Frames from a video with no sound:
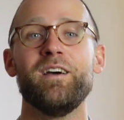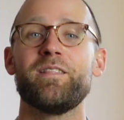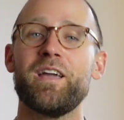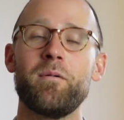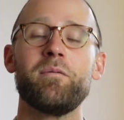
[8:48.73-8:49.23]

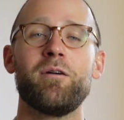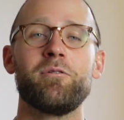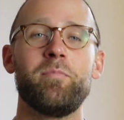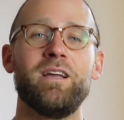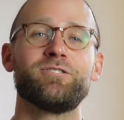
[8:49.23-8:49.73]
Think about becoming
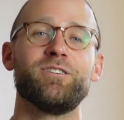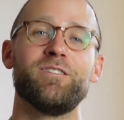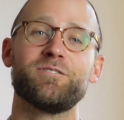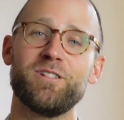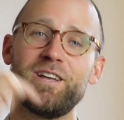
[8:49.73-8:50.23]
a patron.
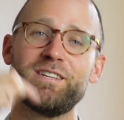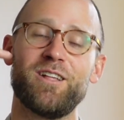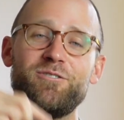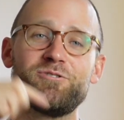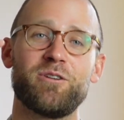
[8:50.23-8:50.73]
There's a link down
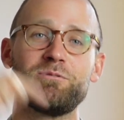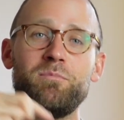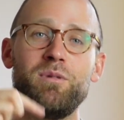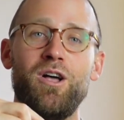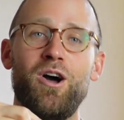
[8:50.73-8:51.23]
in the description
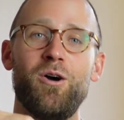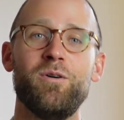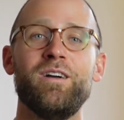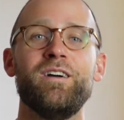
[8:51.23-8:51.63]
below.